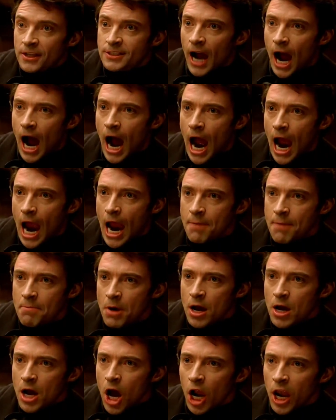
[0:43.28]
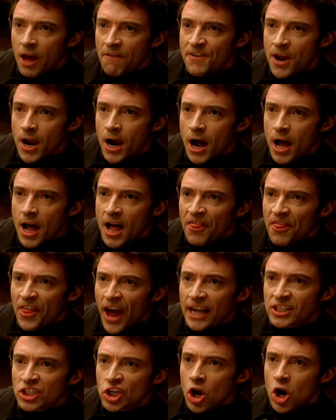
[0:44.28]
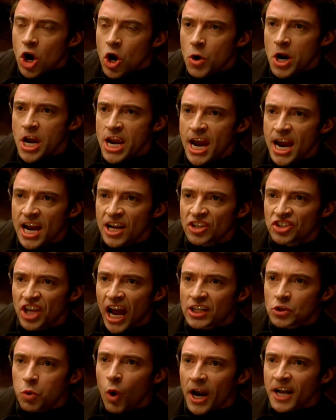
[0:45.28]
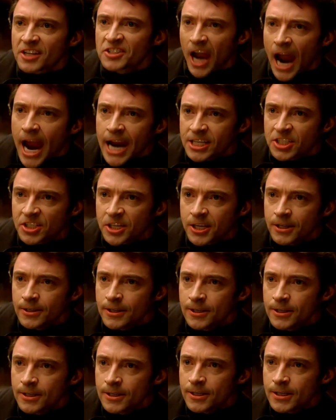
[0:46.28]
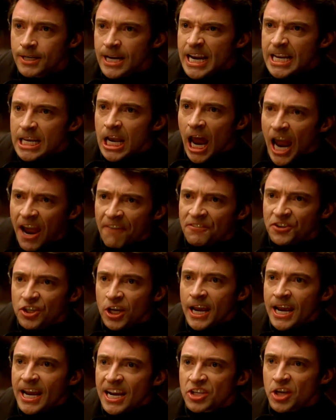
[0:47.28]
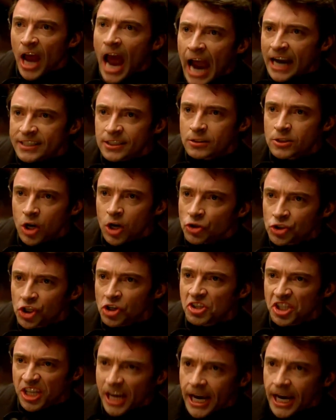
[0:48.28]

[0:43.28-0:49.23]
the time, Olivia. That's who he is. That's what it takes. He lives. He's acts. Don't you